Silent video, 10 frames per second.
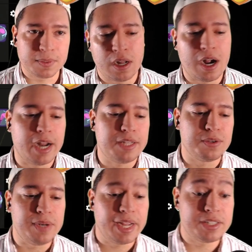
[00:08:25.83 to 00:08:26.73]
All right, so
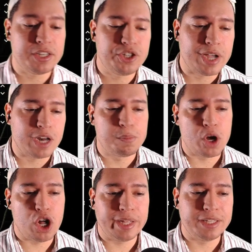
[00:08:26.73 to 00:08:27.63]
next is Shadow
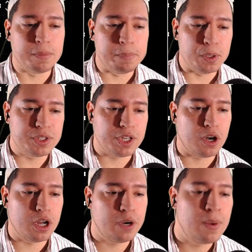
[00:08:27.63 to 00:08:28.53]
Ball into Boosted
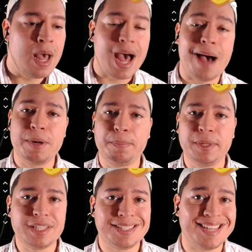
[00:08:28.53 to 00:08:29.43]
Auto. I'm going to put
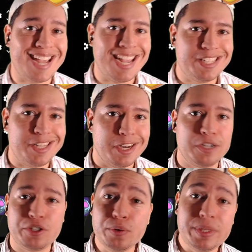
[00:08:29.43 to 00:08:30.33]
this in A tier,
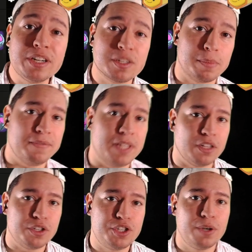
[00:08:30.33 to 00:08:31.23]
2 tiers above the
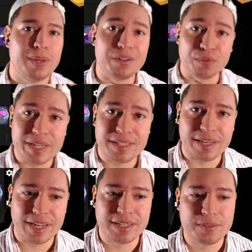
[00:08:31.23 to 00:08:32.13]
other two, and the reason
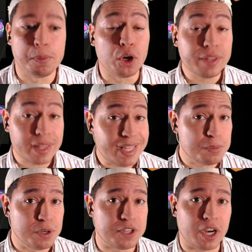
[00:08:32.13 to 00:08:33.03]
is both of these
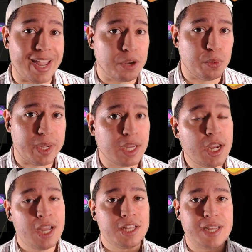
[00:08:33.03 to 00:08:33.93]
moves are AoE,
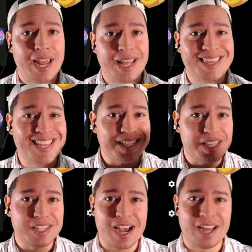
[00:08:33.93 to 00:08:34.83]
and this is
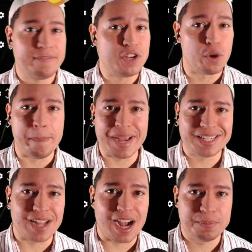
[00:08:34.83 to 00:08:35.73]
kind of your best
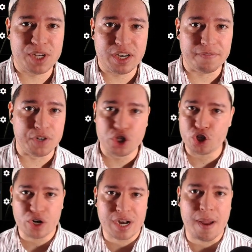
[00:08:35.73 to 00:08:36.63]
option if you're just
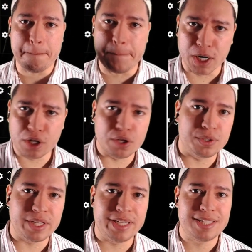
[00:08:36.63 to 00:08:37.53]
trying to burn those
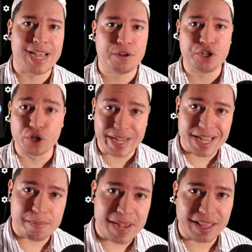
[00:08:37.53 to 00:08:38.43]
things down, you're
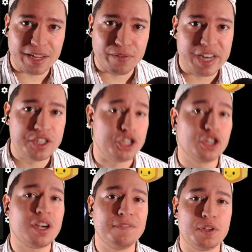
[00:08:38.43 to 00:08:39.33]
in melee range, and you're
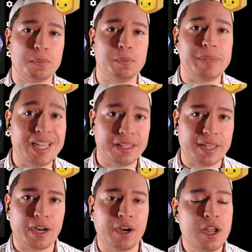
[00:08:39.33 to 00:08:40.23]
comfortable being there,